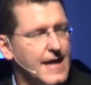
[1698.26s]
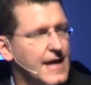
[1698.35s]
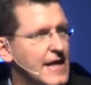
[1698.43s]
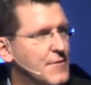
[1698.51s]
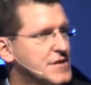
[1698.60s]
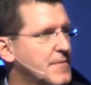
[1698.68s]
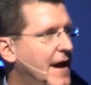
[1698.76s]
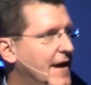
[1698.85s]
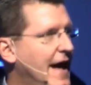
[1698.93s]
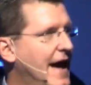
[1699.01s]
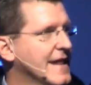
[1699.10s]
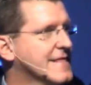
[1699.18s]
It was about
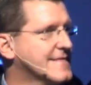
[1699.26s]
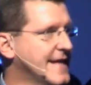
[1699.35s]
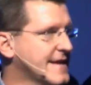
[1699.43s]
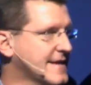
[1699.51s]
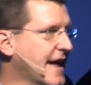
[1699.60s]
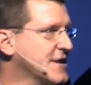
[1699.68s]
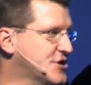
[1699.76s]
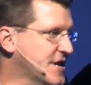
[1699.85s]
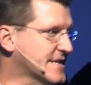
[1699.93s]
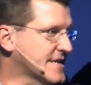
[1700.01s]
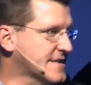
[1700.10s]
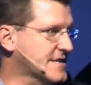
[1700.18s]
how to think like
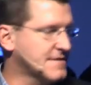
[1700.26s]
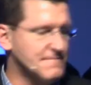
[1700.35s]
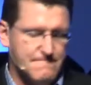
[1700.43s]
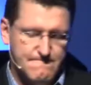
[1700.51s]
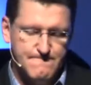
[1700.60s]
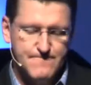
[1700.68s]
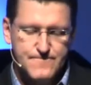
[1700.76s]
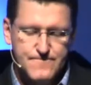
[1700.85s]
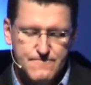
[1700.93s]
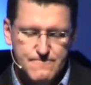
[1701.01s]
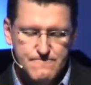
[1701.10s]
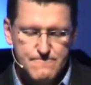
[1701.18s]
Jesus.
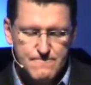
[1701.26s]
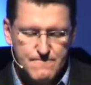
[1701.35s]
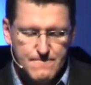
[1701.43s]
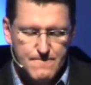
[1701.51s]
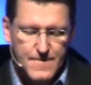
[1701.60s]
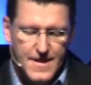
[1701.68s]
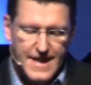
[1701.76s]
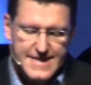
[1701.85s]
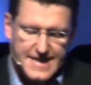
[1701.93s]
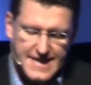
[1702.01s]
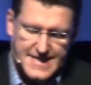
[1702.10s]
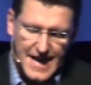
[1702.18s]
It's the
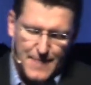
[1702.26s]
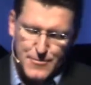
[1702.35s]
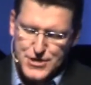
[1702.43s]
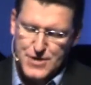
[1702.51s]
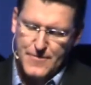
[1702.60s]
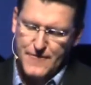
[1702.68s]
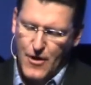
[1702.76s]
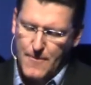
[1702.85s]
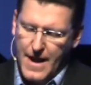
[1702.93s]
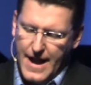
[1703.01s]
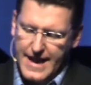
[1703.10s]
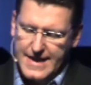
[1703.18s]
discipleship of our
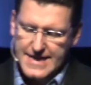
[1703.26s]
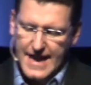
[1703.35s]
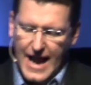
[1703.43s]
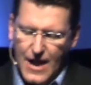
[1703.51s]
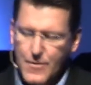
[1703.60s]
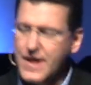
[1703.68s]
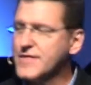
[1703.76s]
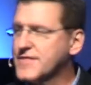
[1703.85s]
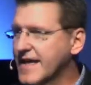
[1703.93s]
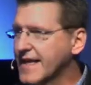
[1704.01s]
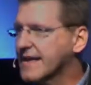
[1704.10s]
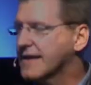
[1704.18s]
minds and how we think.